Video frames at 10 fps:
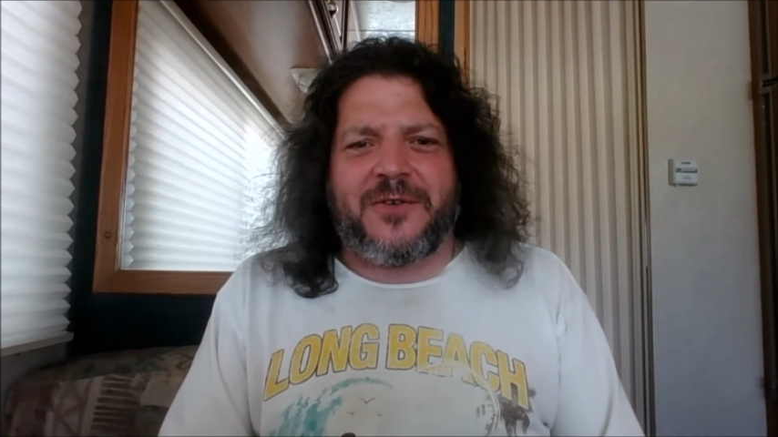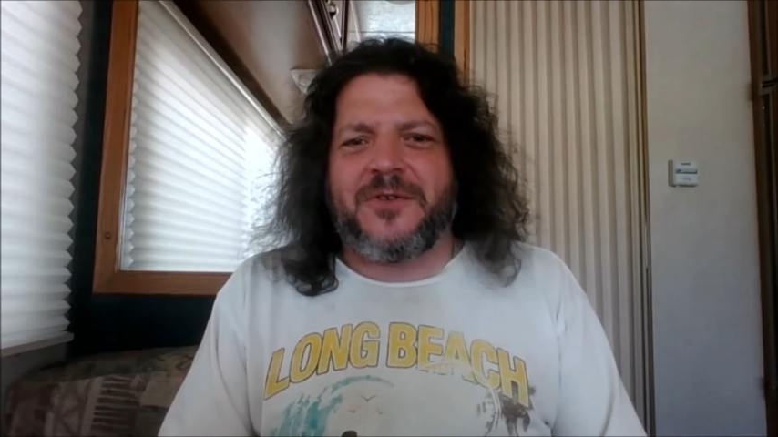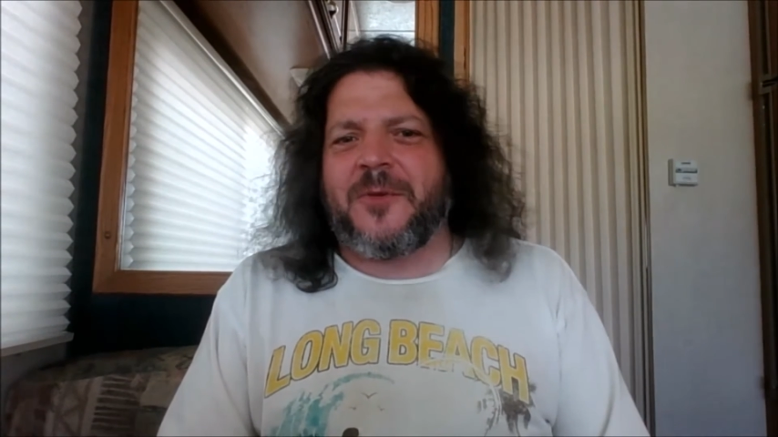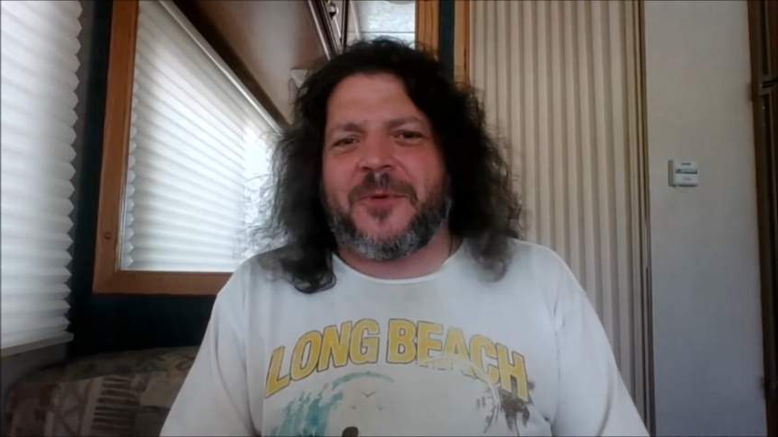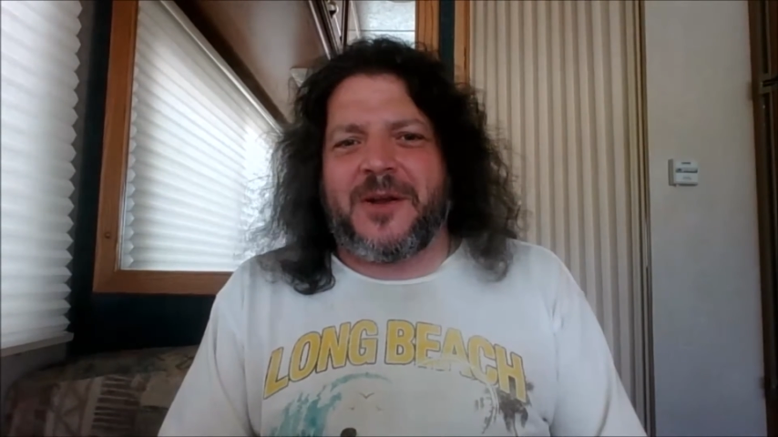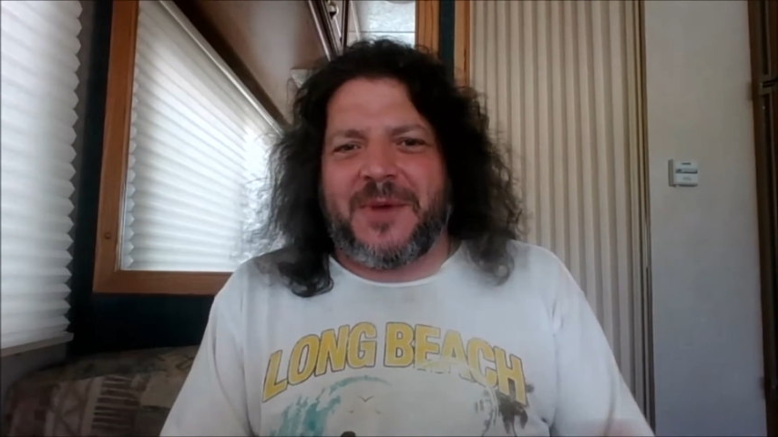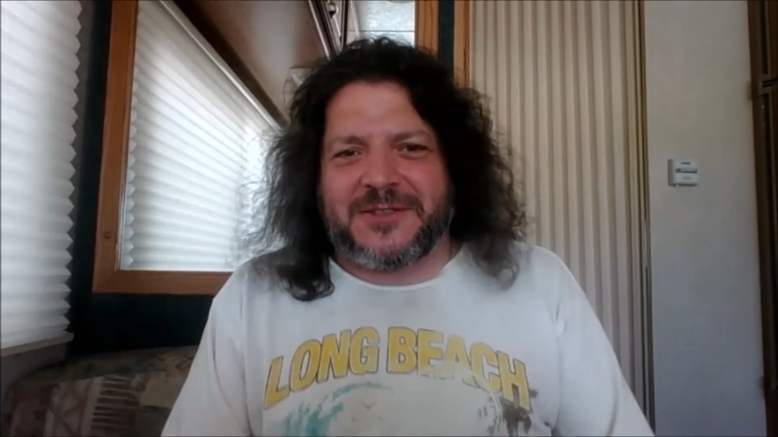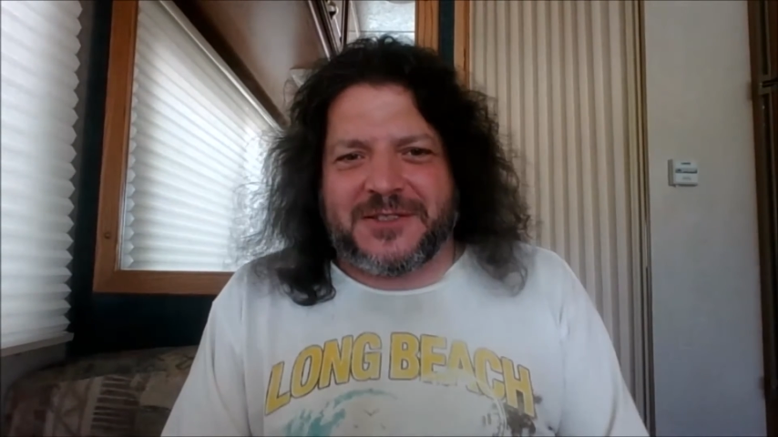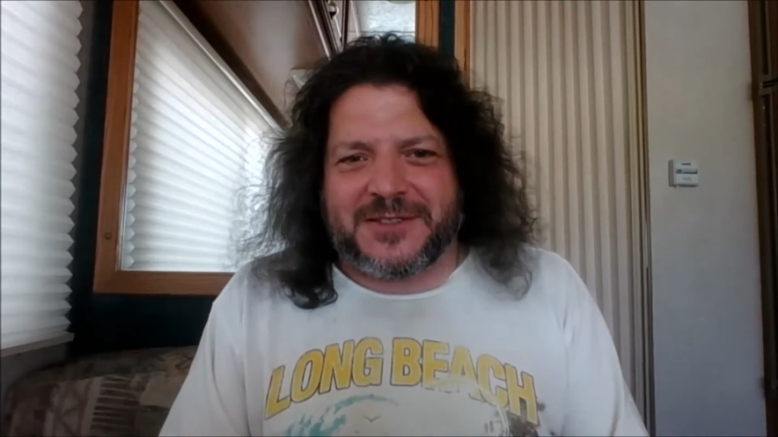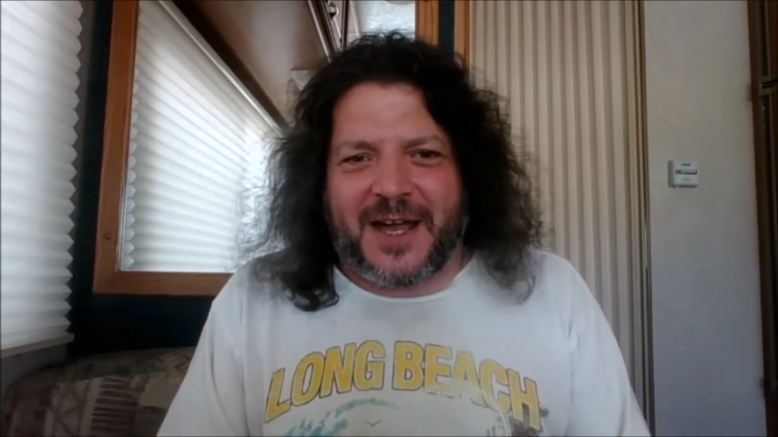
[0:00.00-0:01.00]
and you're pretty
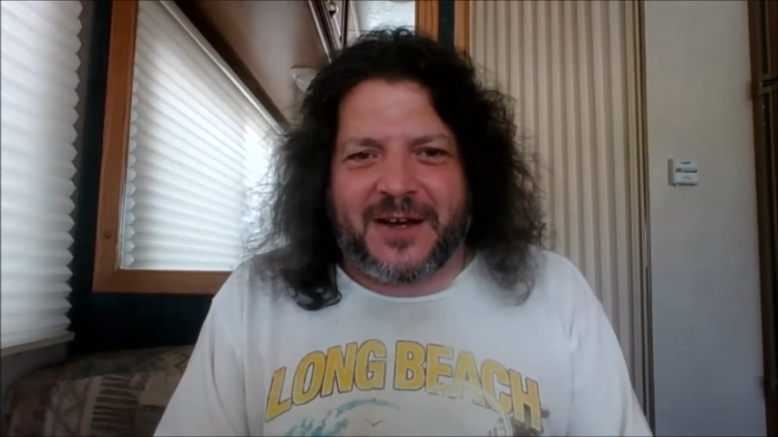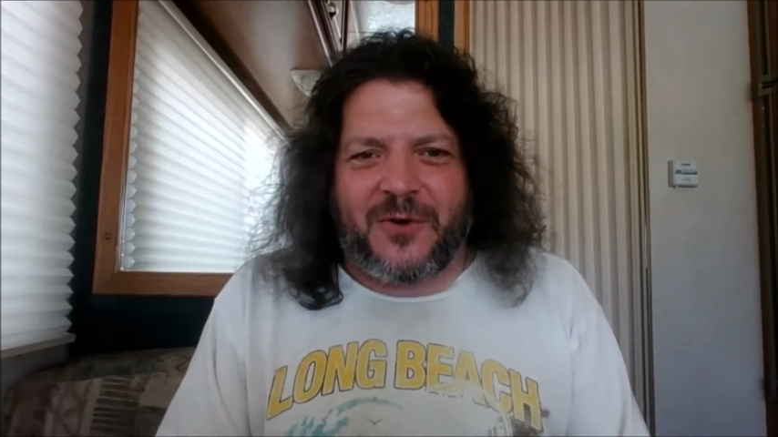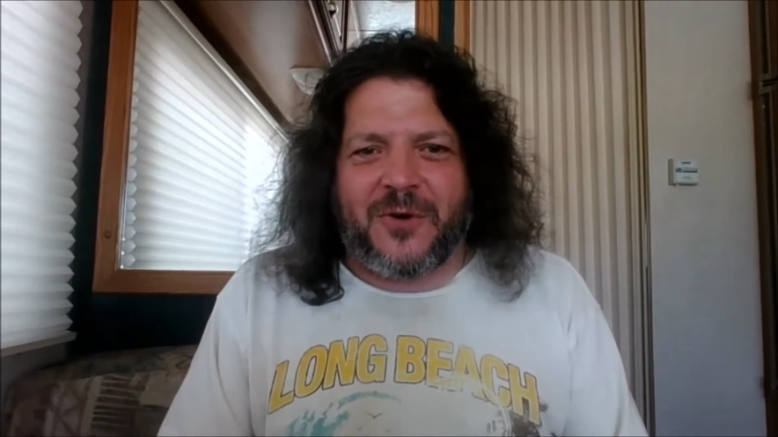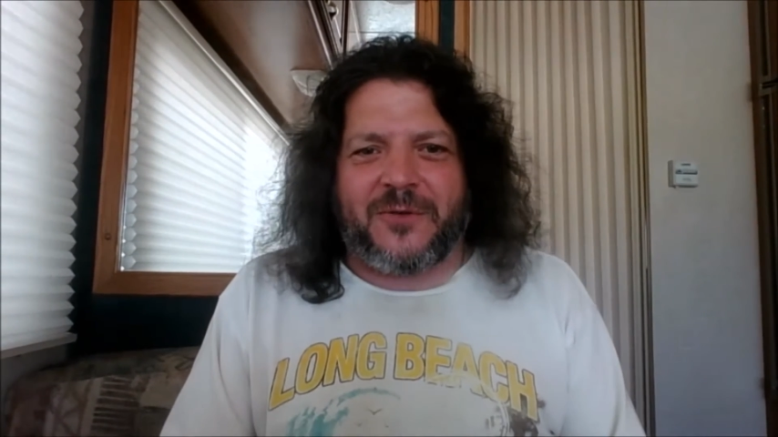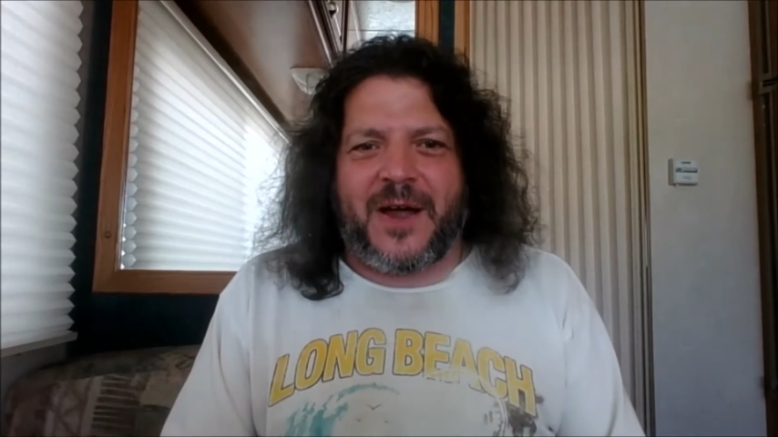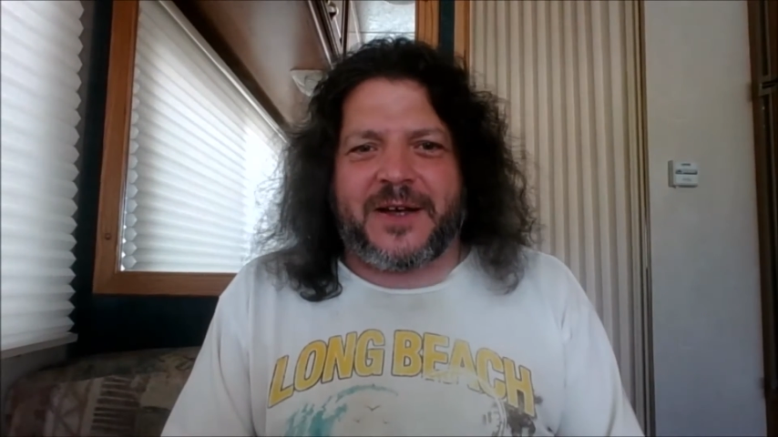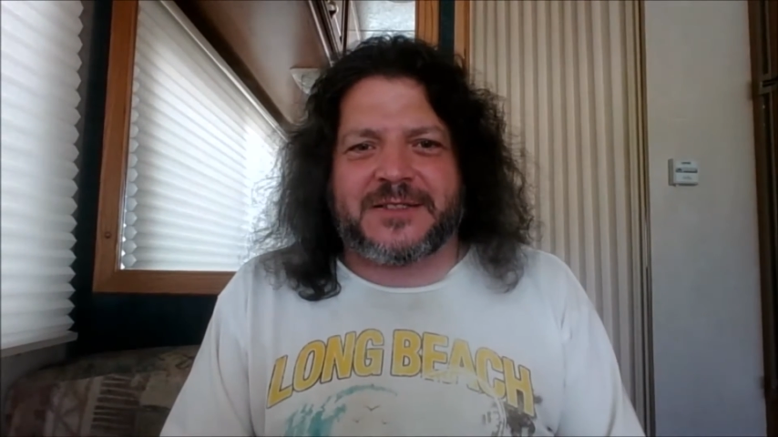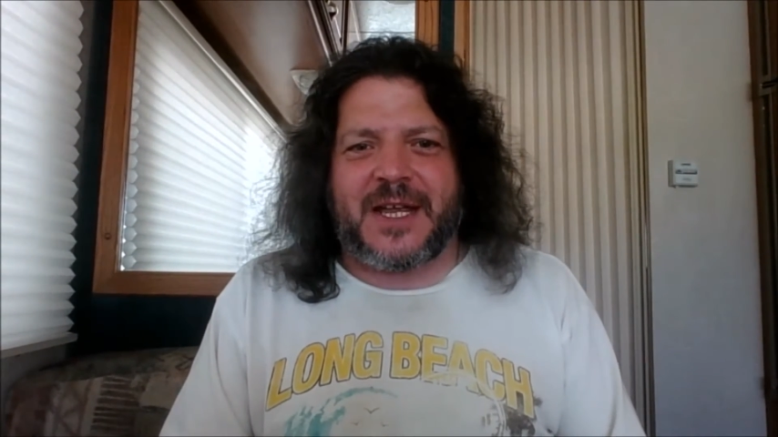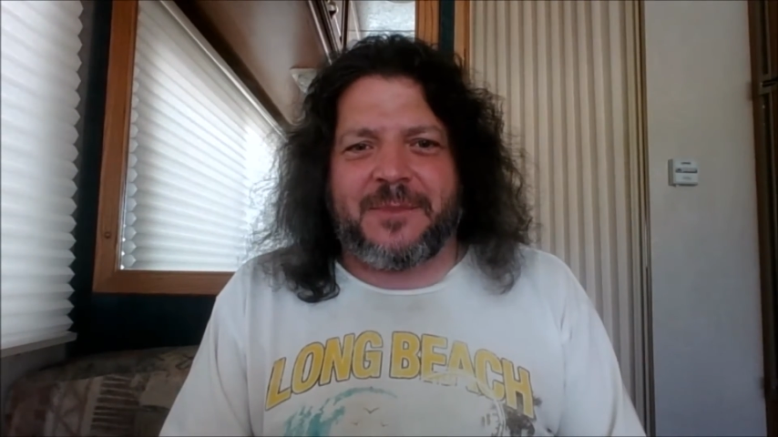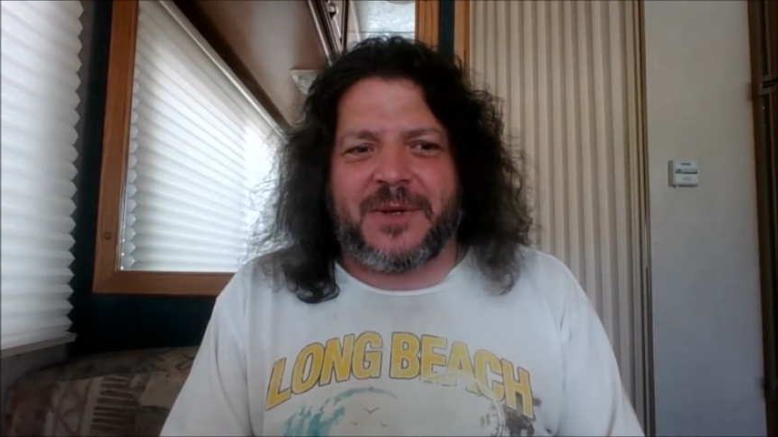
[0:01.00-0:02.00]
much just kind of going around the
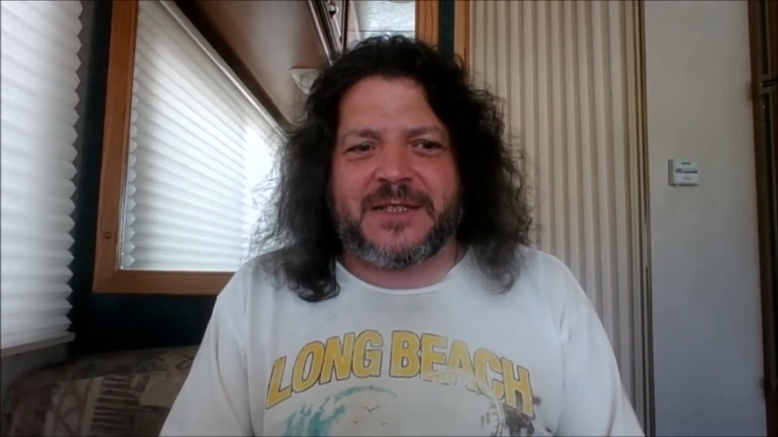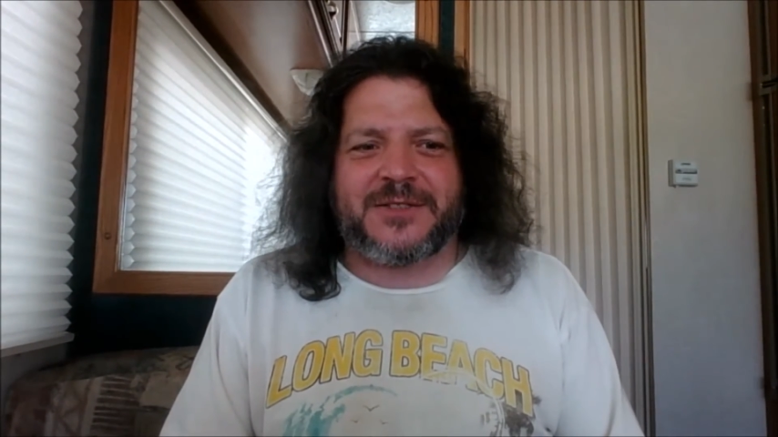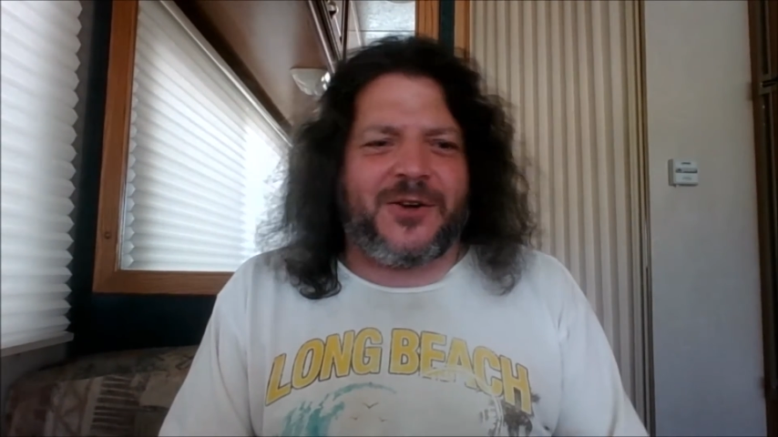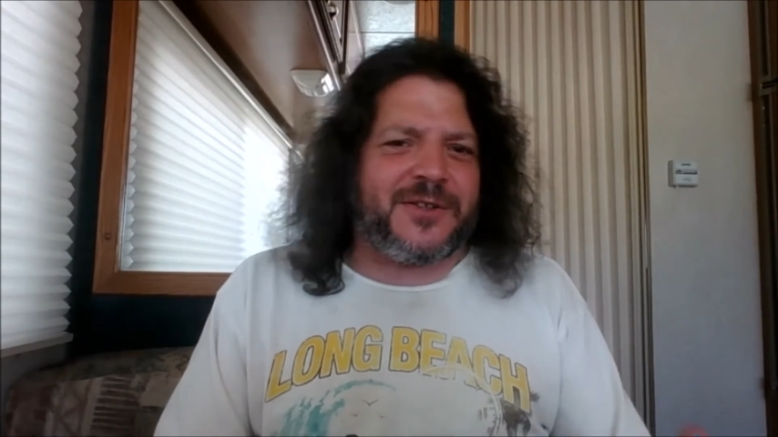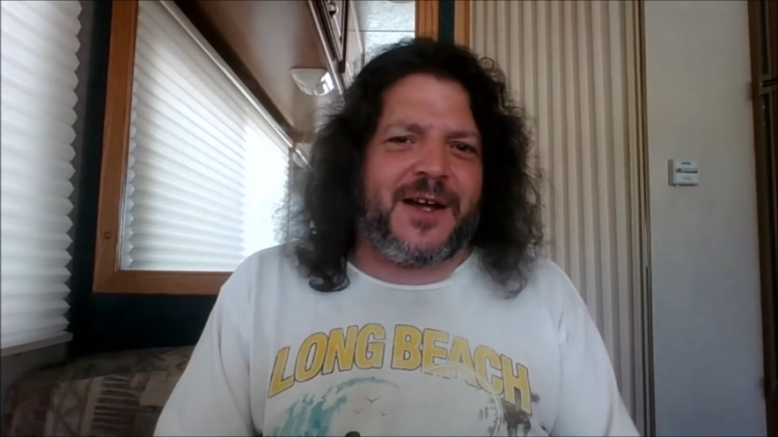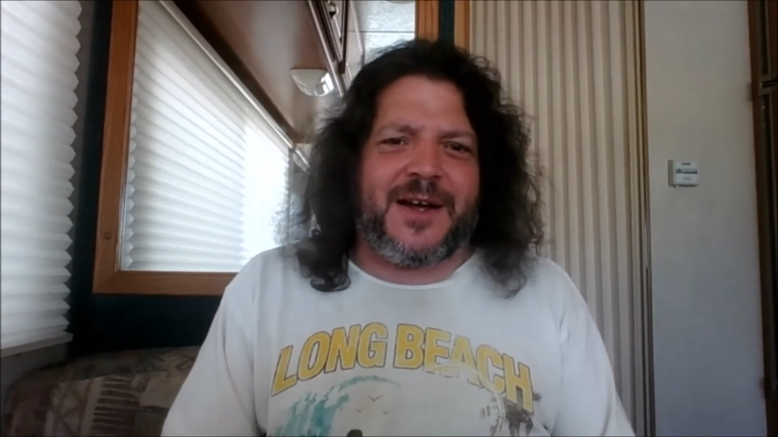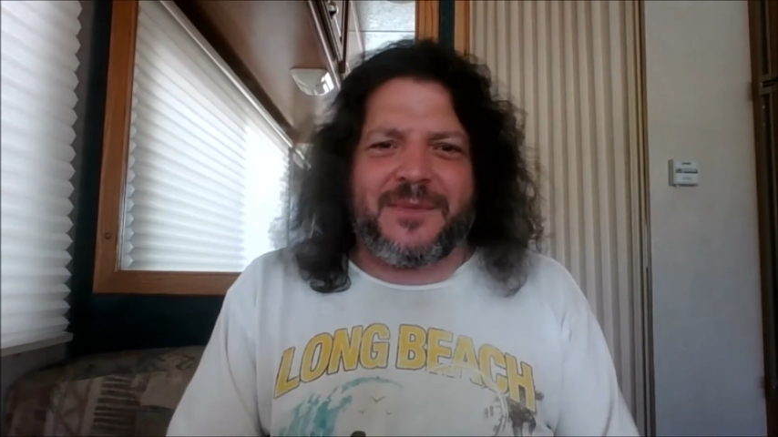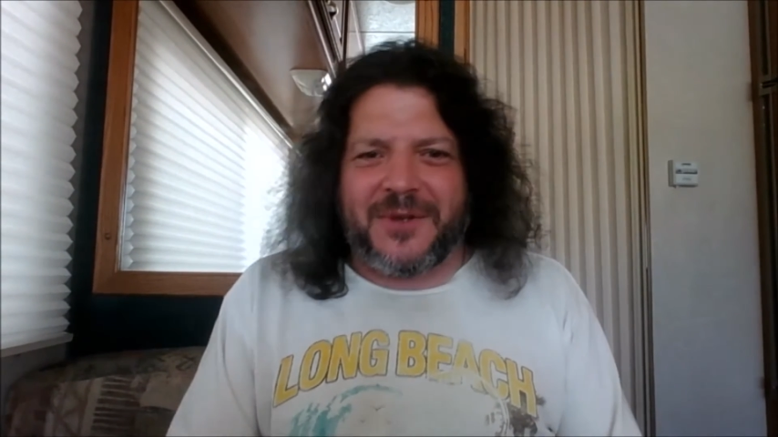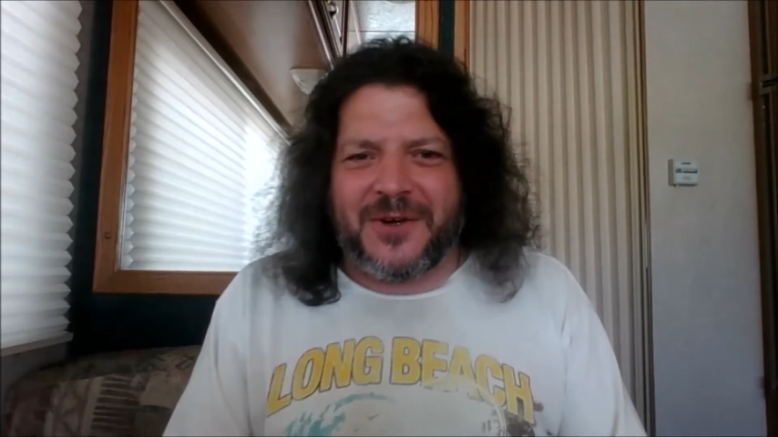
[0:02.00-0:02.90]
same place all the time.